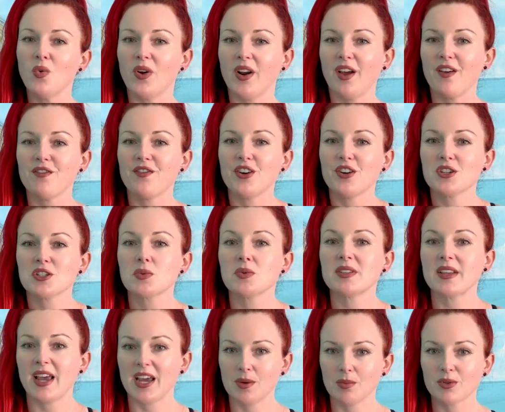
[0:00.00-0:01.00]
when I first was
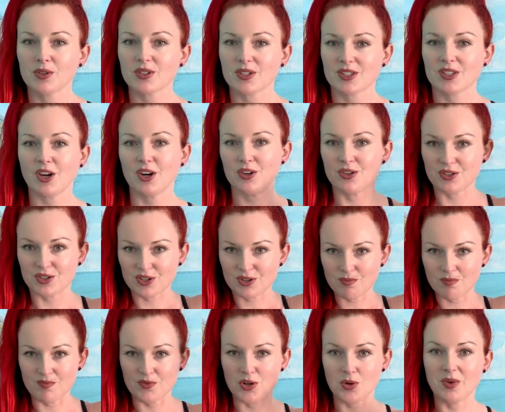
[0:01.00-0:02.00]
able to start
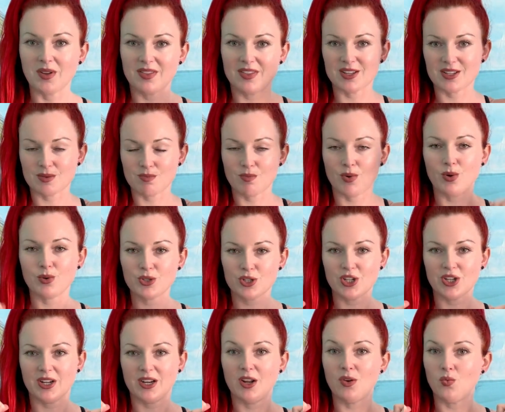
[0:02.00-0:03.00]
doing this
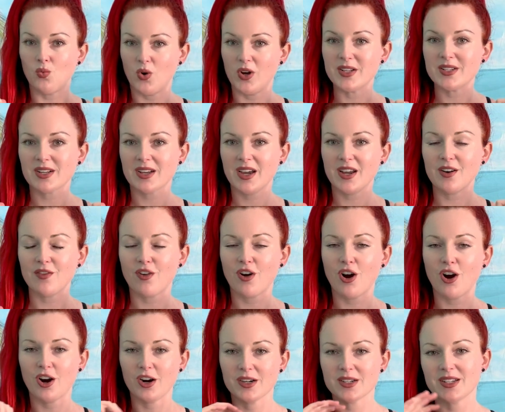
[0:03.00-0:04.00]
motion, it was kind of
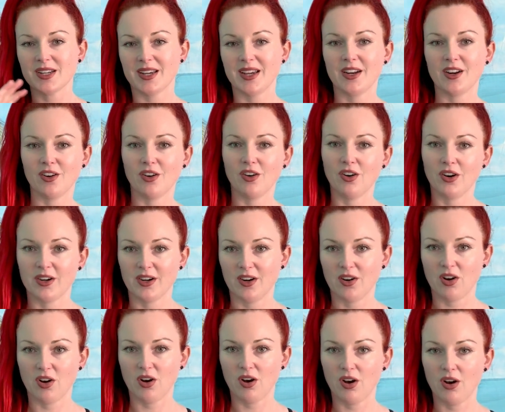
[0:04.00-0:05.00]
hard to get it on and
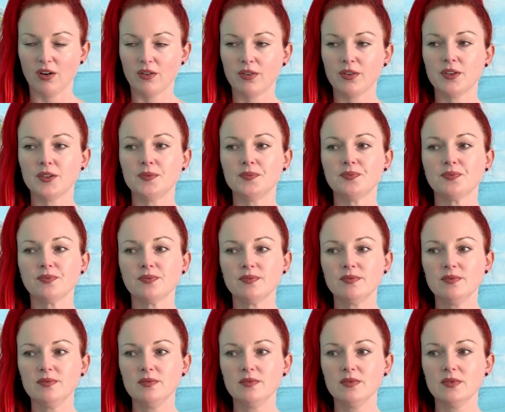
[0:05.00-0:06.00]
off,
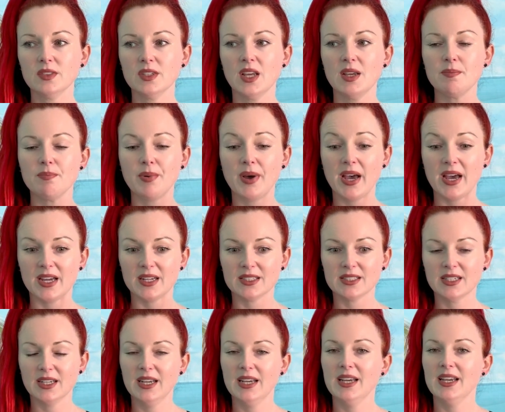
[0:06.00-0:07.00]
but
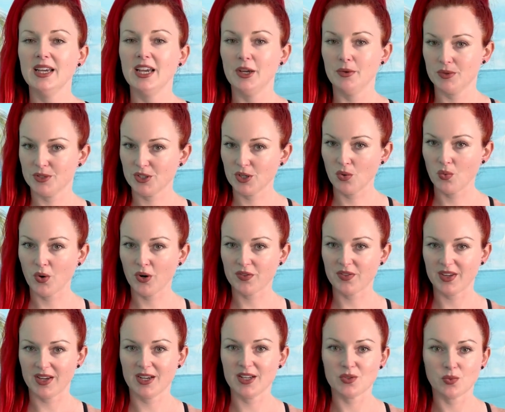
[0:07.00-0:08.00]
it was so worth
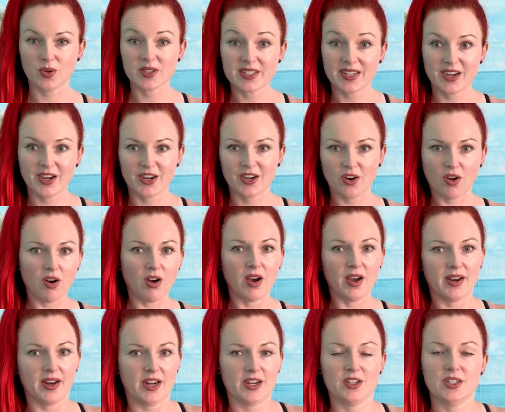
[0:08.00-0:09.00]
it because once I got it
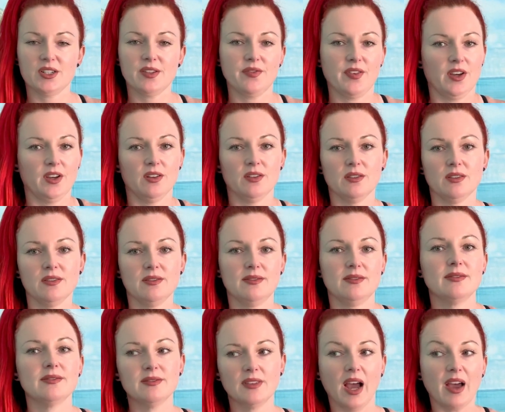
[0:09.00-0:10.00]
on, I just felt,
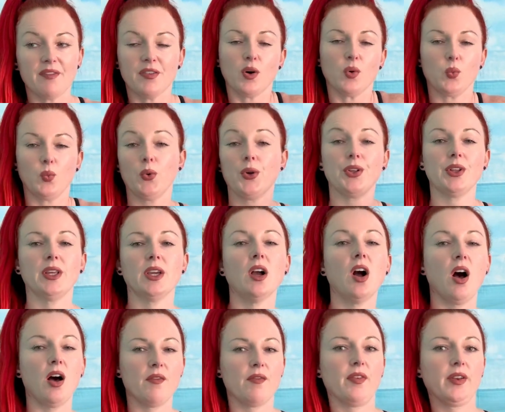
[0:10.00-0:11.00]
I felt really
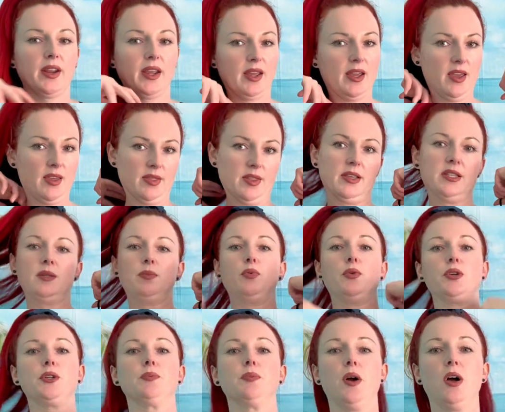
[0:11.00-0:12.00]
confident in this
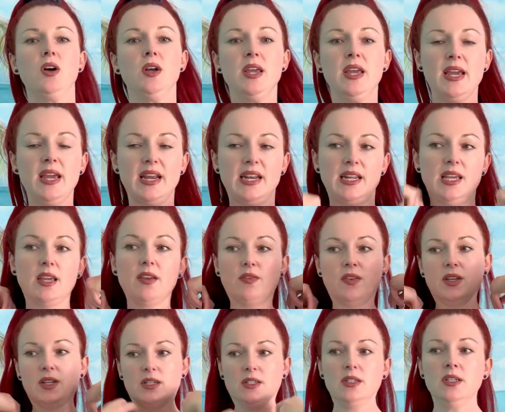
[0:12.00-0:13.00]
sports bra. And
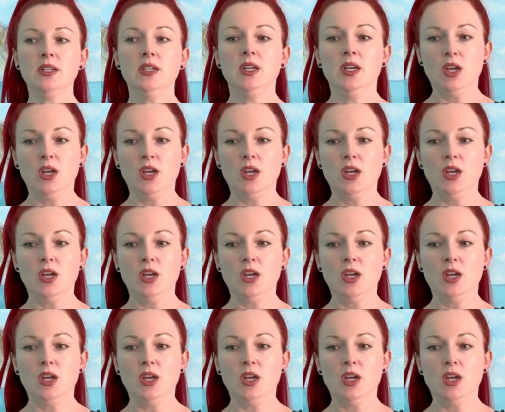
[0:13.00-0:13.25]
even